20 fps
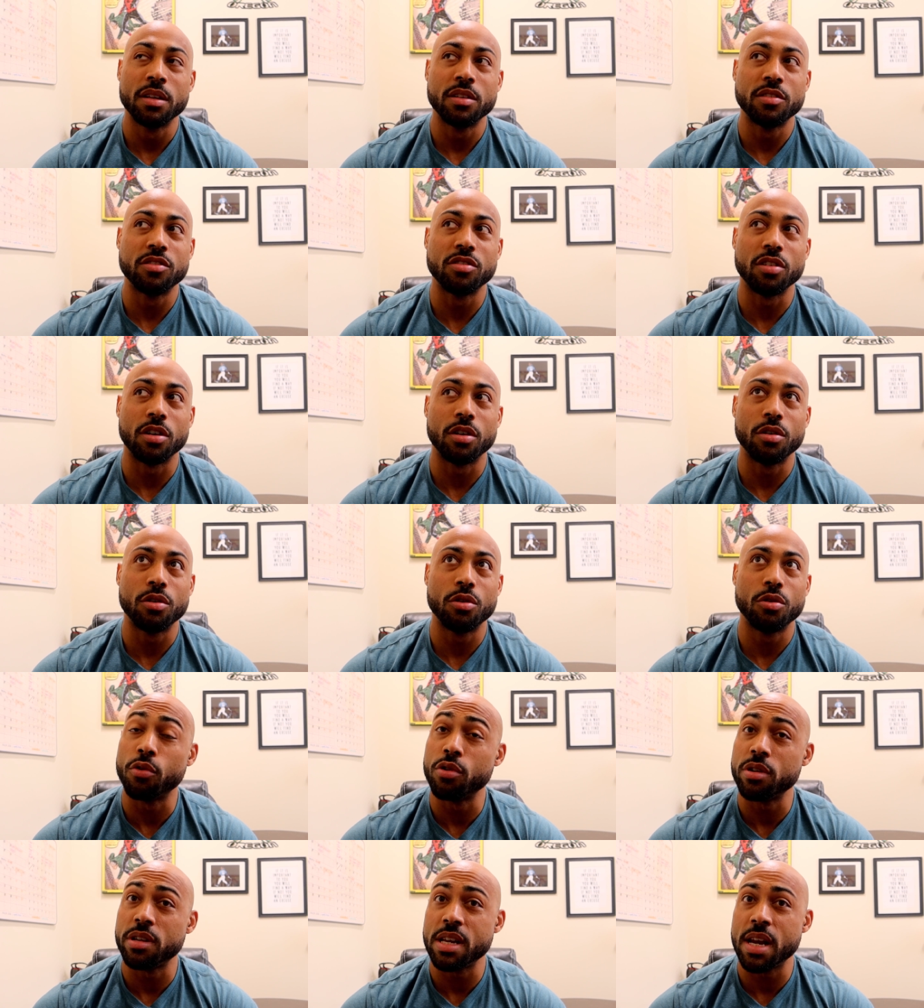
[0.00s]
So
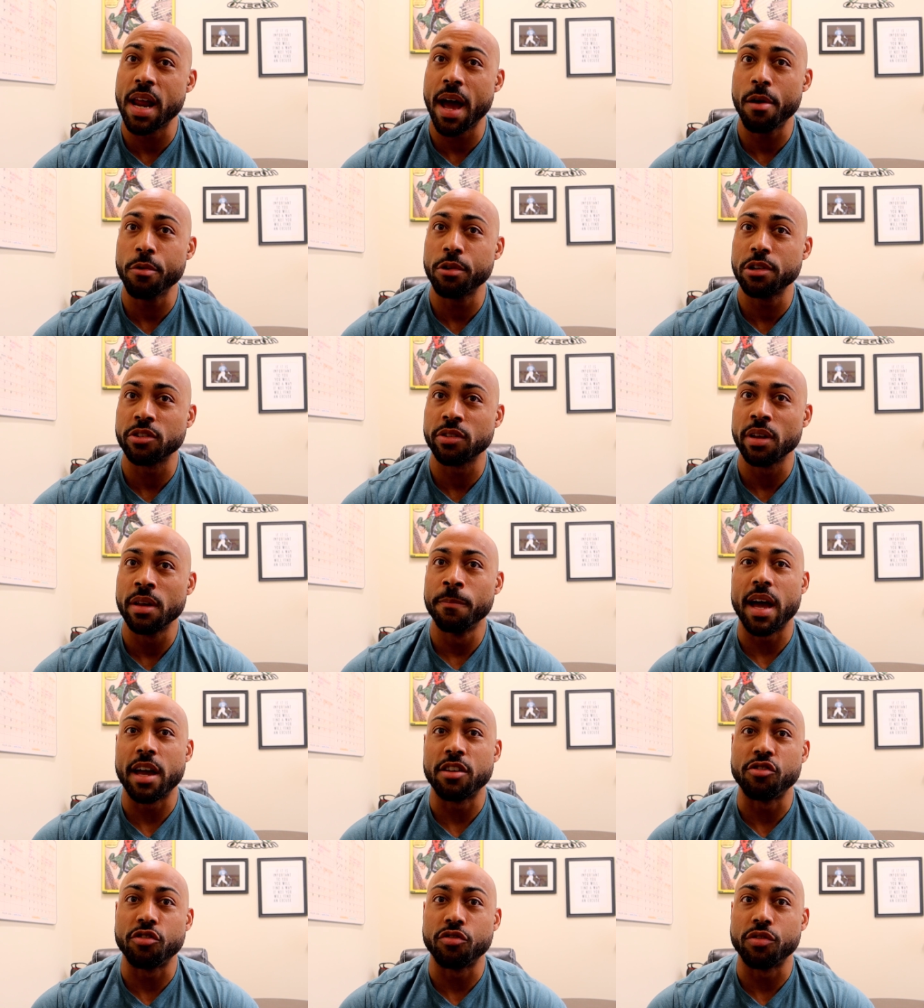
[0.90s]
14 hours.
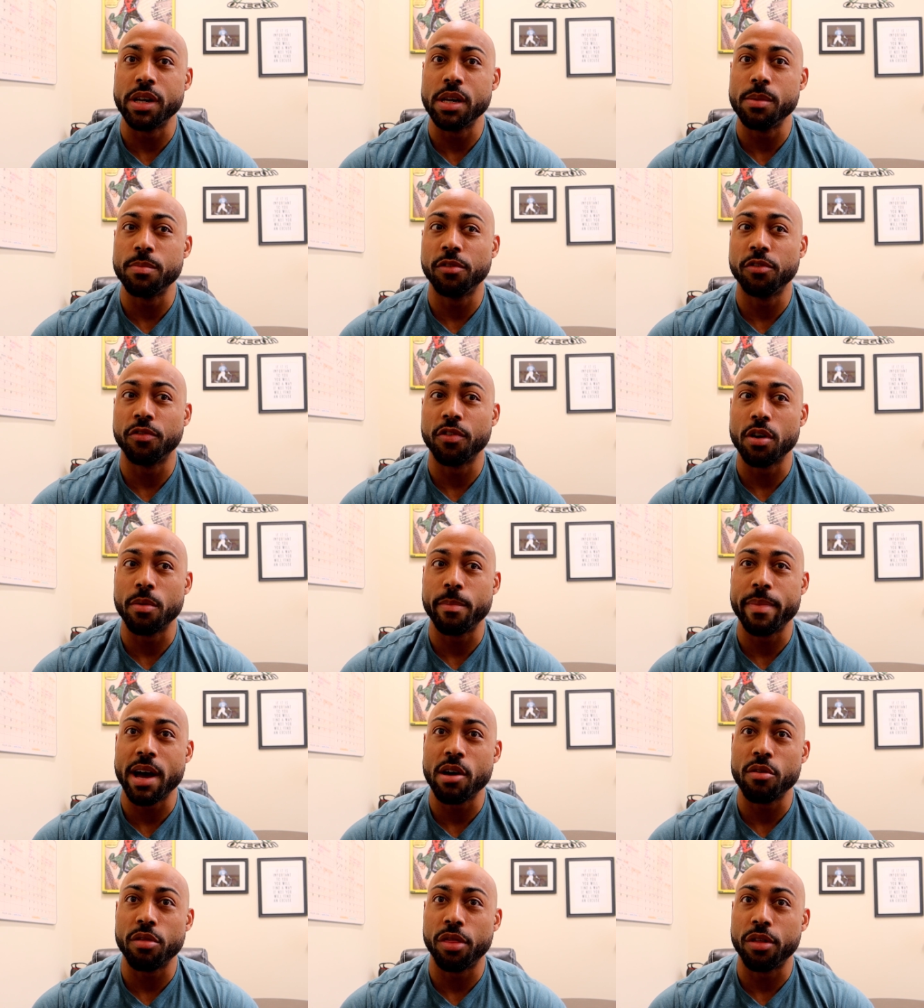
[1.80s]
I streamed for
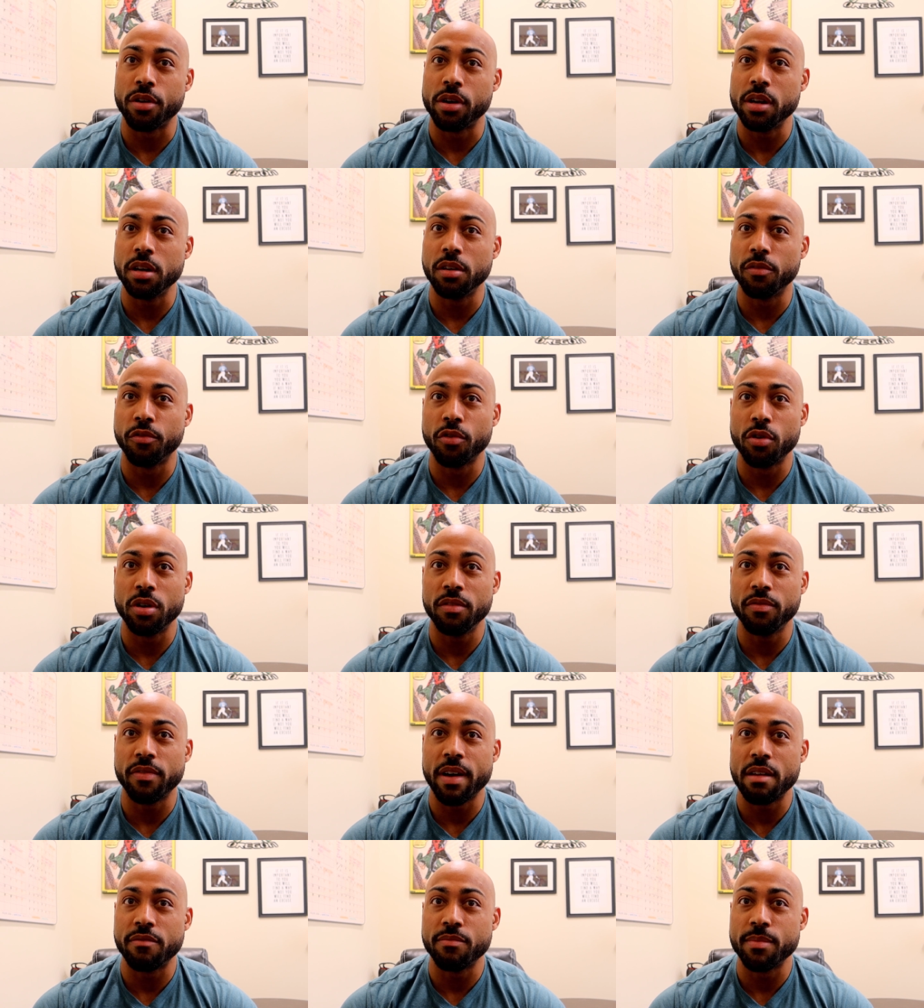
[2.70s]
about 30 to
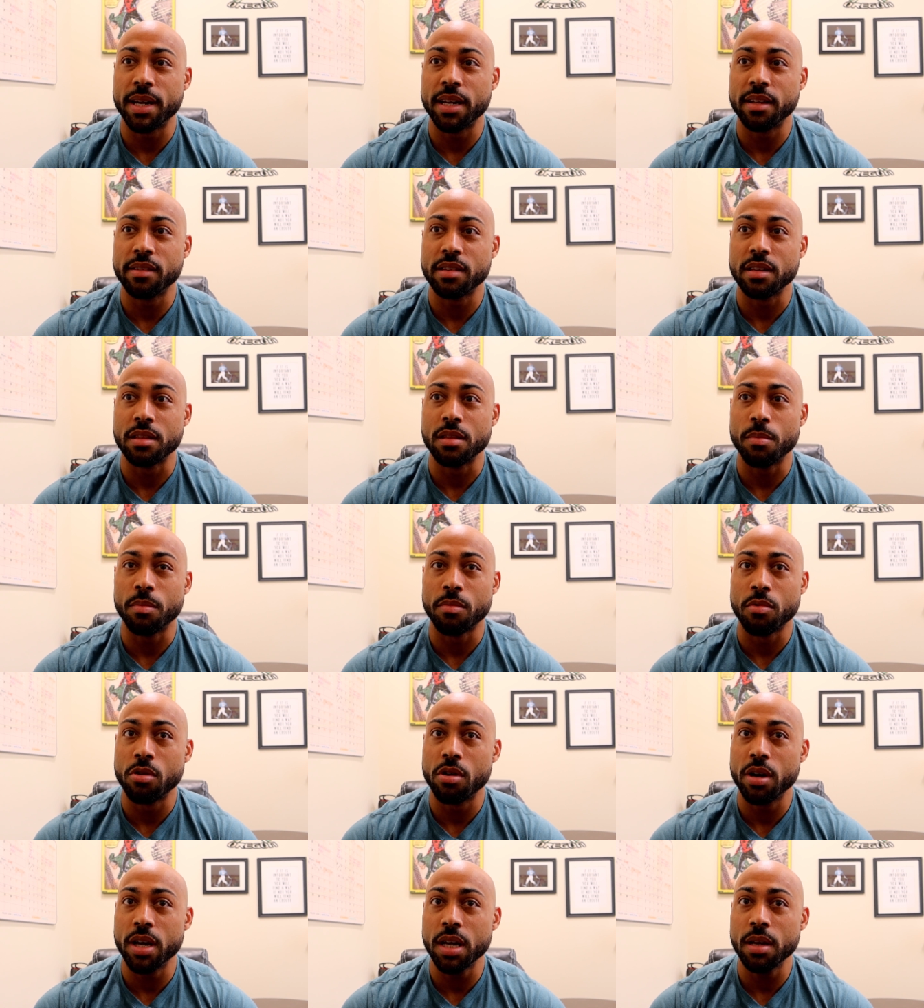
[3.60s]
45 minutes in the
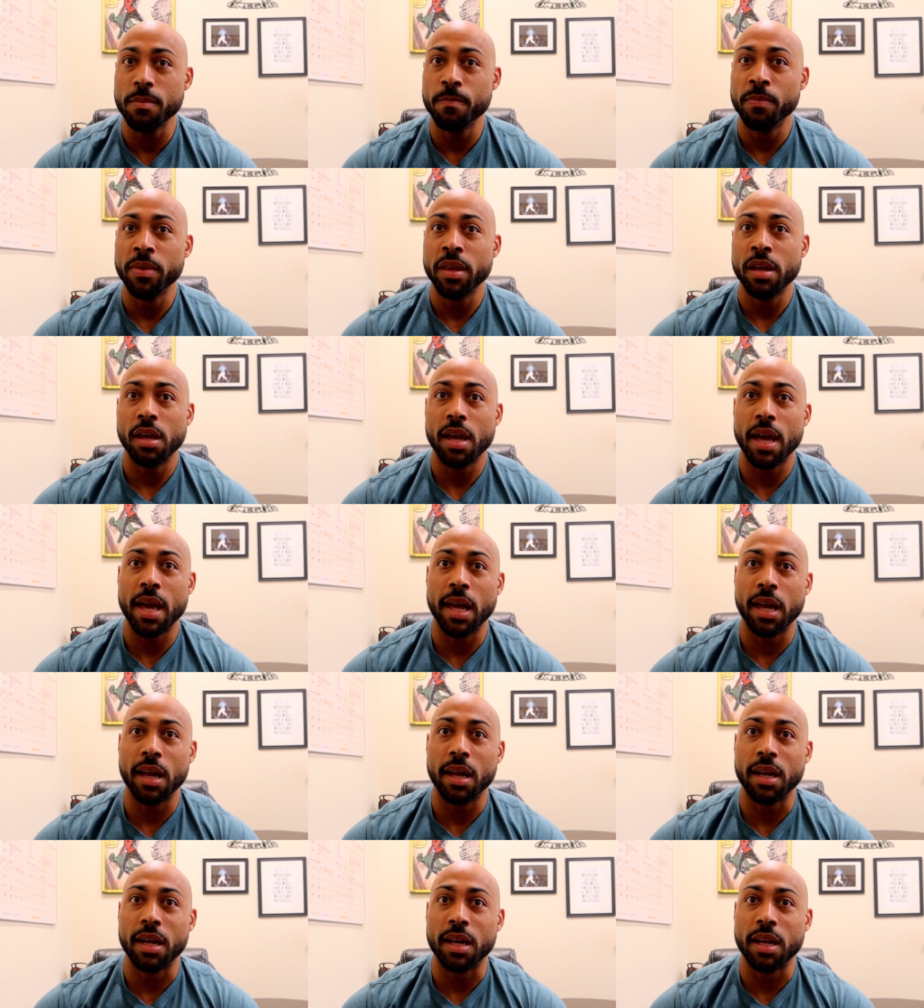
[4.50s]
morning,
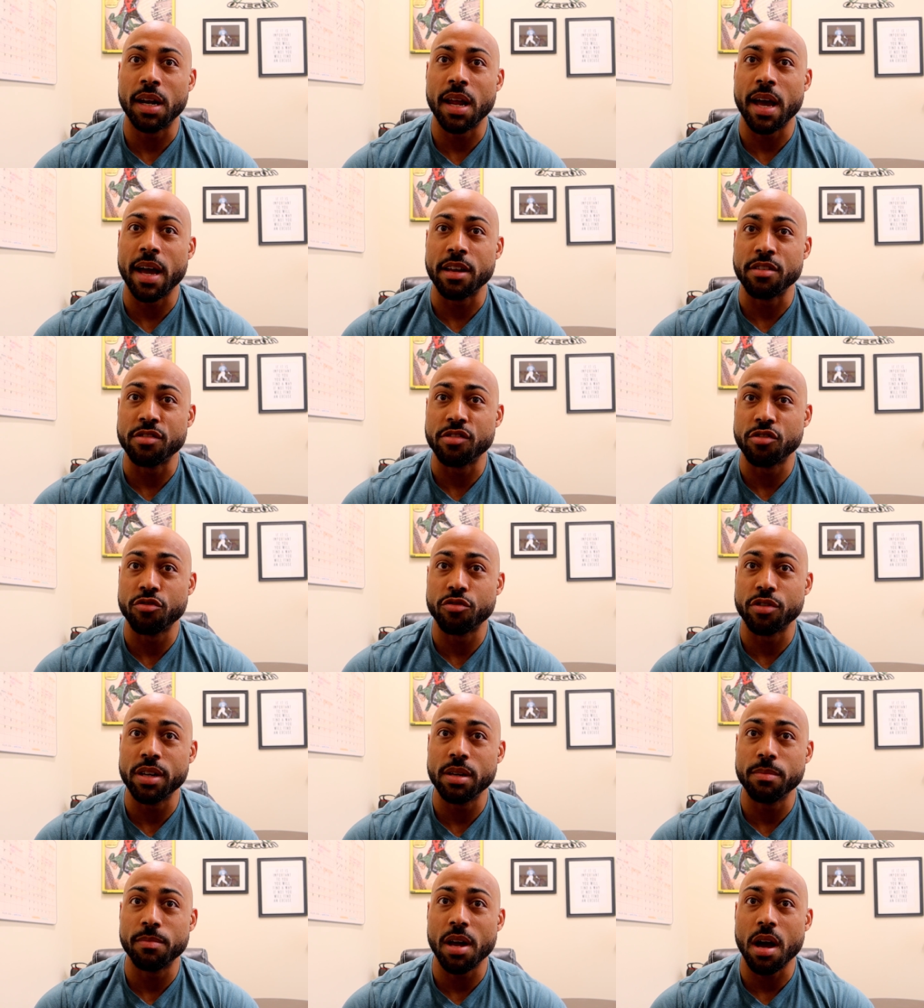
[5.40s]
and I
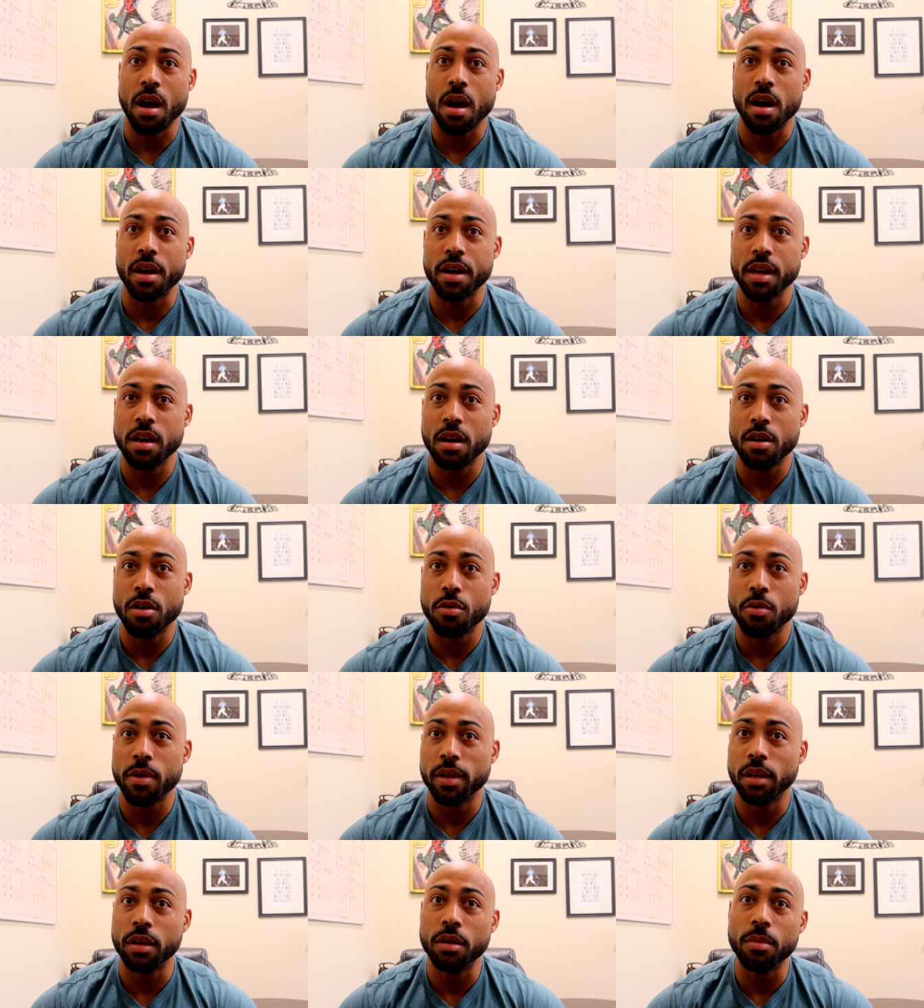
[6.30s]
streamed
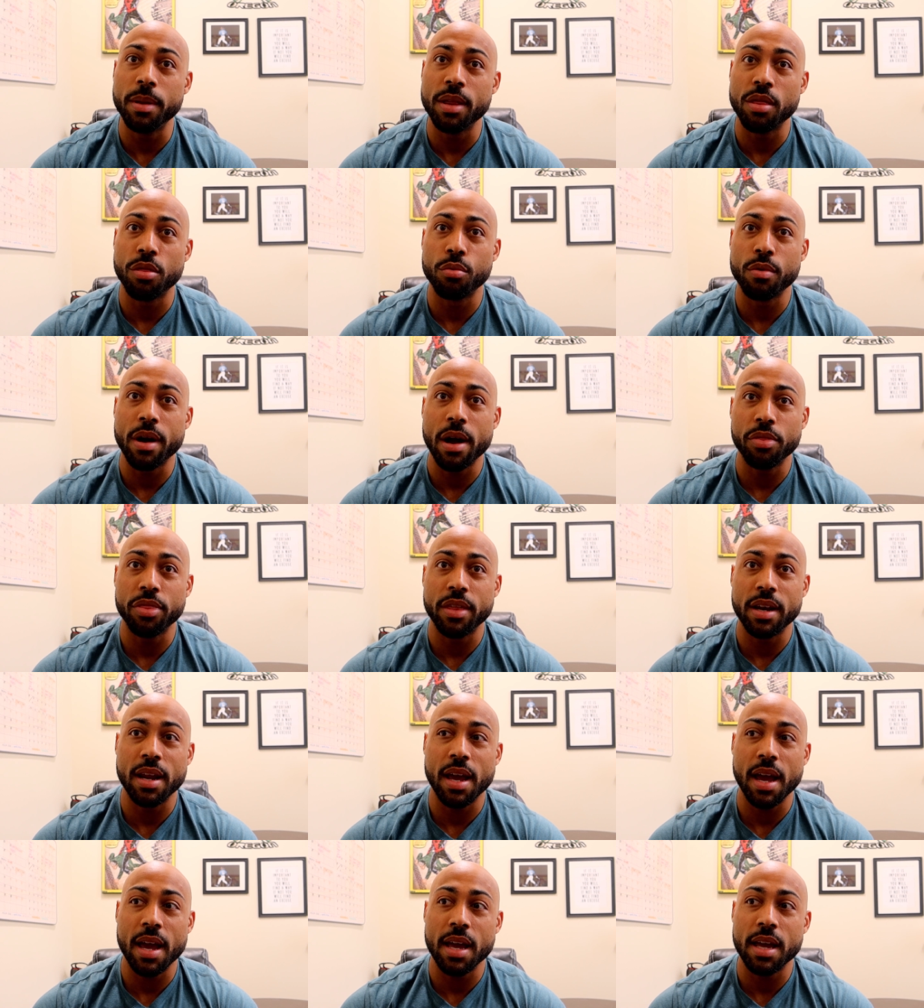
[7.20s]
audio a little bit throughout the
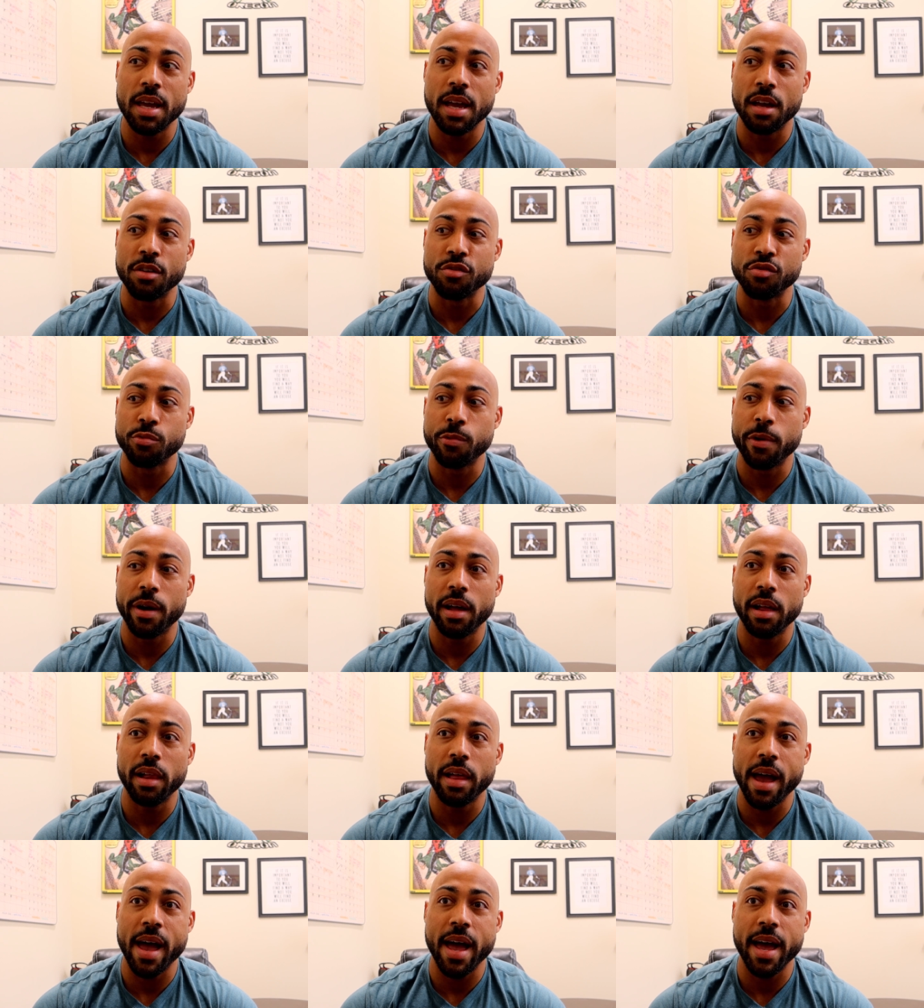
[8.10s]
day, as
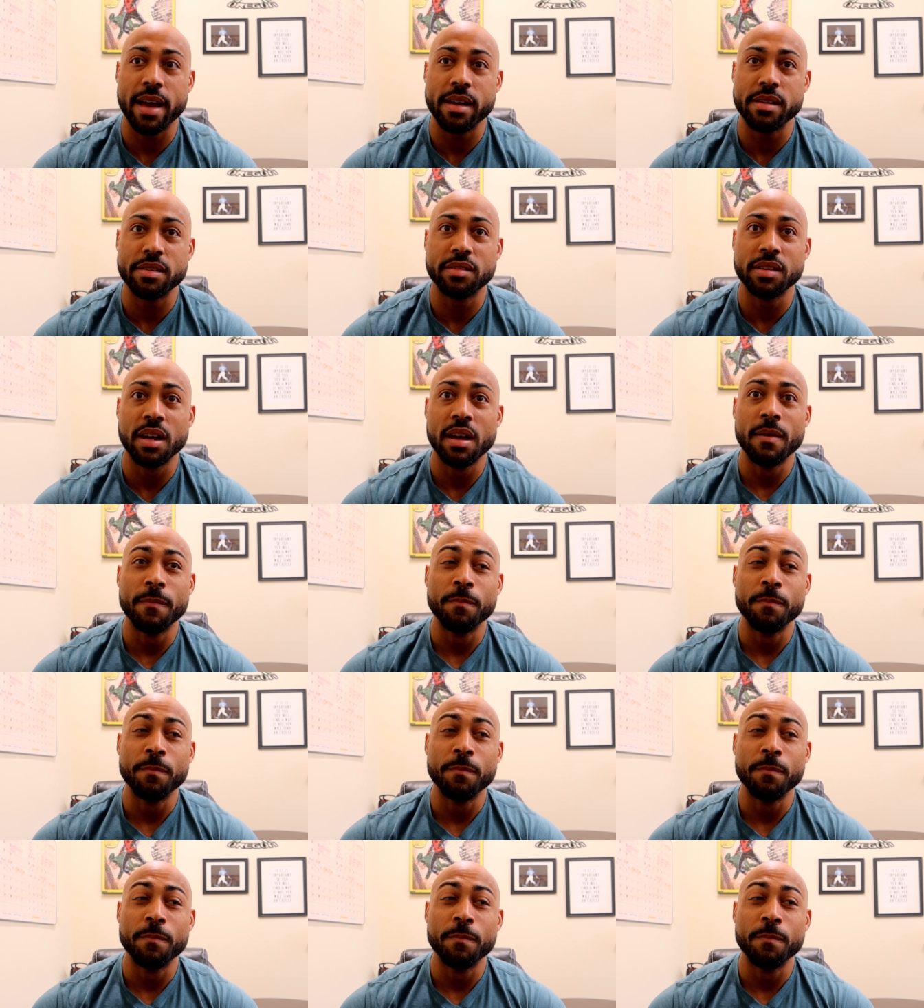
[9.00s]
well as